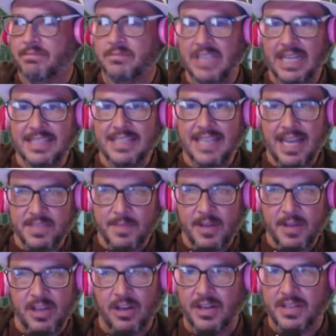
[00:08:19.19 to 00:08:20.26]
Guys, how does
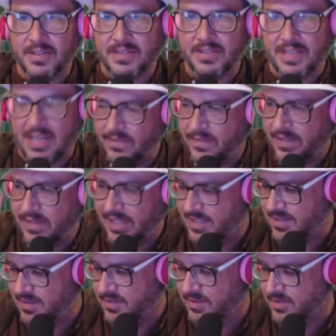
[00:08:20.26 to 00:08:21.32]
my audio sound? I feel like
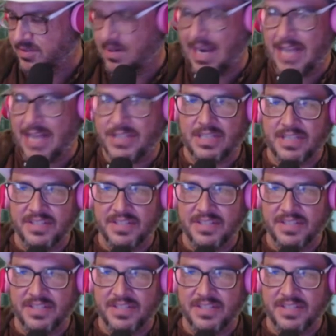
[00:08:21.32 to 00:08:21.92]
it's a little scratchy.